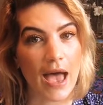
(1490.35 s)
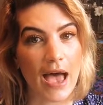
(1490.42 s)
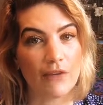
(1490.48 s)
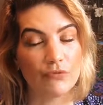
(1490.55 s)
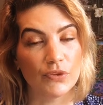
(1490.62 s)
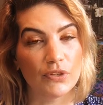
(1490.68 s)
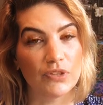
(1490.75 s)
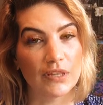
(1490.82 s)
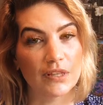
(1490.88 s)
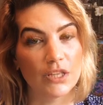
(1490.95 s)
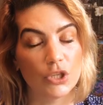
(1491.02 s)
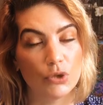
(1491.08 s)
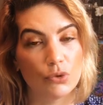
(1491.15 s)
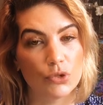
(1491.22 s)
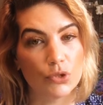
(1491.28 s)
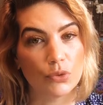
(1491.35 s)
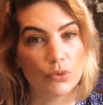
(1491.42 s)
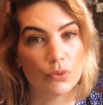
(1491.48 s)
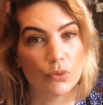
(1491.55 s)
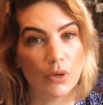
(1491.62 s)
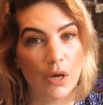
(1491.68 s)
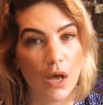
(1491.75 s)
everything that you
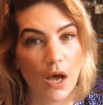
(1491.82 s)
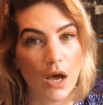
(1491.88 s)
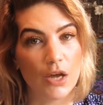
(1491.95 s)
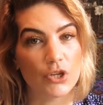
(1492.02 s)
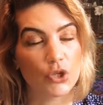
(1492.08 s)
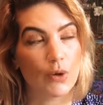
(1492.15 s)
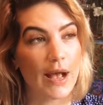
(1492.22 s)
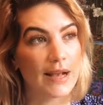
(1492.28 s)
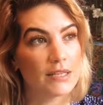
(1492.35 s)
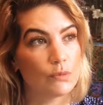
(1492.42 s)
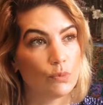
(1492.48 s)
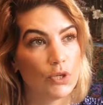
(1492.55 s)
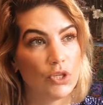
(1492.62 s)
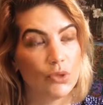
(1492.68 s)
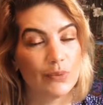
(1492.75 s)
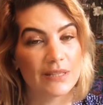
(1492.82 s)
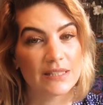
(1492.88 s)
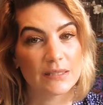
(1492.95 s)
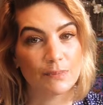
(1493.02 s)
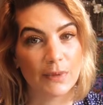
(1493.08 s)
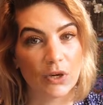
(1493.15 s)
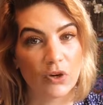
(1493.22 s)
do attracts what you
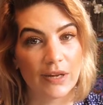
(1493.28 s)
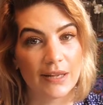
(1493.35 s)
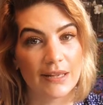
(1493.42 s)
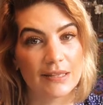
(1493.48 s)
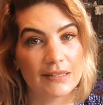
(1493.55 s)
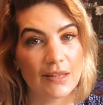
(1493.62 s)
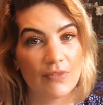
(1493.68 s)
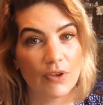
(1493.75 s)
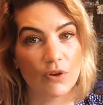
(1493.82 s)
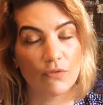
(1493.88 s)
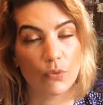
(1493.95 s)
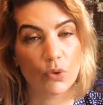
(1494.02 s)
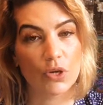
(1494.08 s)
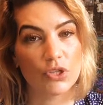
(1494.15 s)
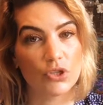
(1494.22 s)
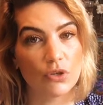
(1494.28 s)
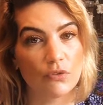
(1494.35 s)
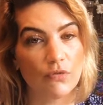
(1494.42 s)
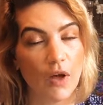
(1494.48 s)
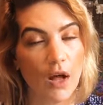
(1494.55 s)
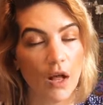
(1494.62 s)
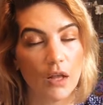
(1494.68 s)
experience and therefore it's your
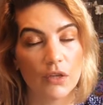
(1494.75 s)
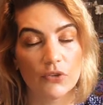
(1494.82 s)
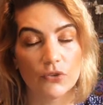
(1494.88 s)
fault.